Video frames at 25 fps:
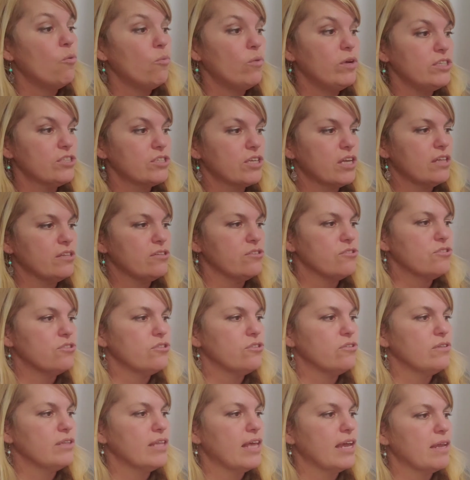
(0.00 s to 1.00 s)
Which color do
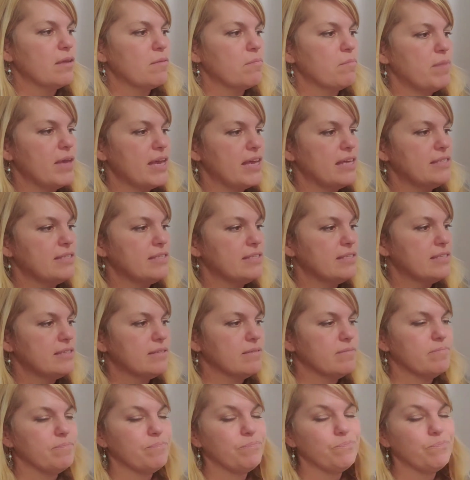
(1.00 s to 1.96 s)
you like best?